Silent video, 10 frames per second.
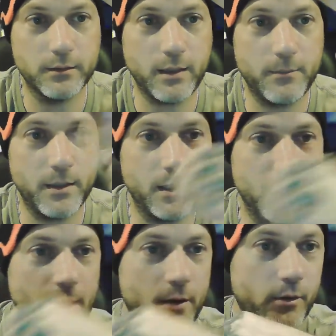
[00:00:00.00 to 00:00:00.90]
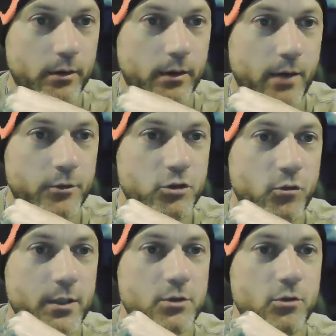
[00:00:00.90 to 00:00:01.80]
I've been an hour and
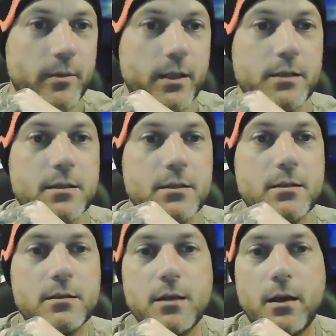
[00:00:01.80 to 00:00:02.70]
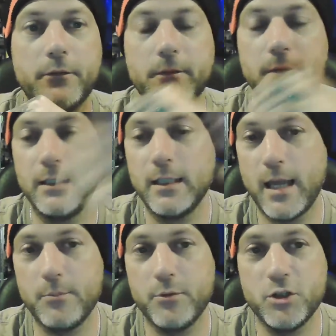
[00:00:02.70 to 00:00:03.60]
22 minutes and stuff. I
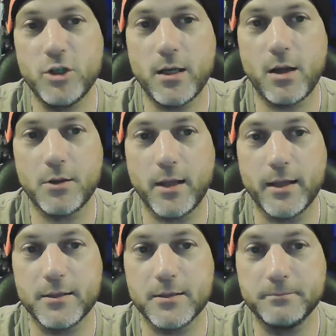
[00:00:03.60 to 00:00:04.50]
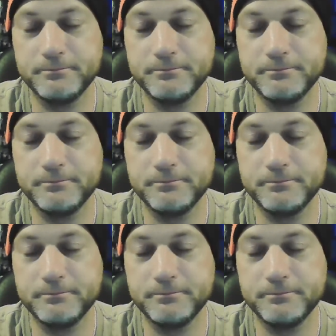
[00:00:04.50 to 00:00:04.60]
appreciate all the likes.